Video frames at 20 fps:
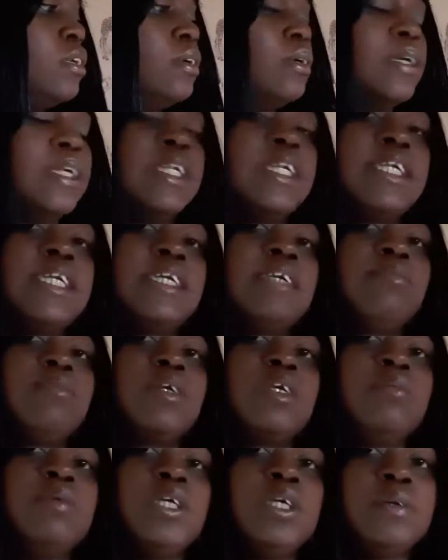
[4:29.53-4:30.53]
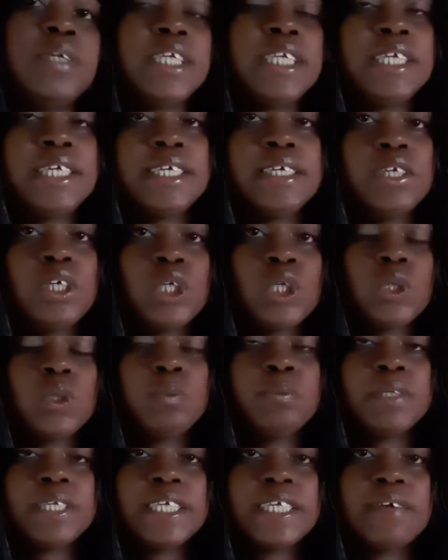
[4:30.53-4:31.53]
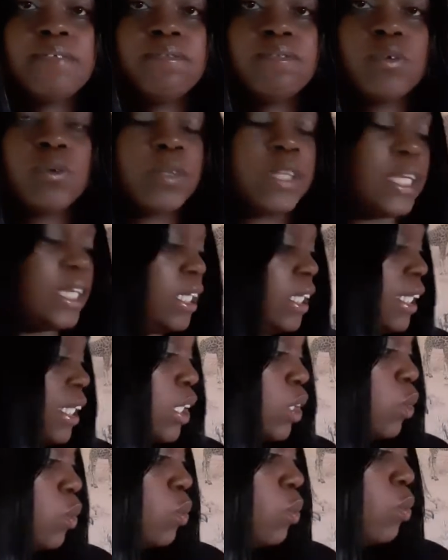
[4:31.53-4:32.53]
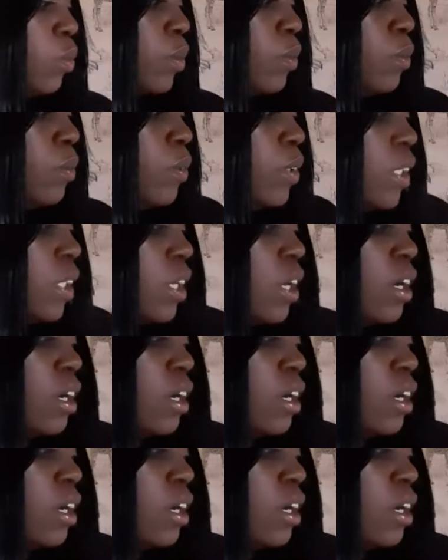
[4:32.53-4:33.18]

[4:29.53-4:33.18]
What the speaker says: to, as I said, I'm going to be doing 2% for the essential oils.